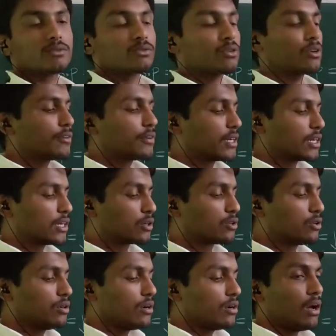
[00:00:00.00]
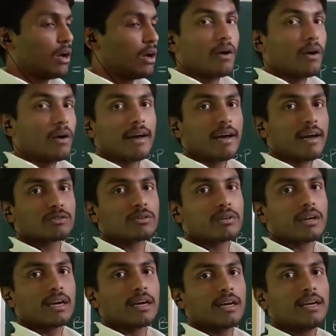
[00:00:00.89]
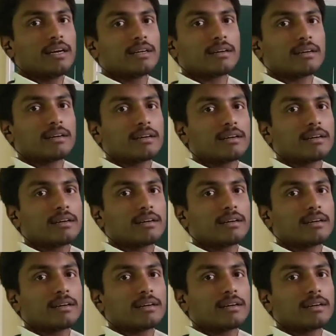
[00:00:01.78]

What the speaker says: So we need to vasodilate.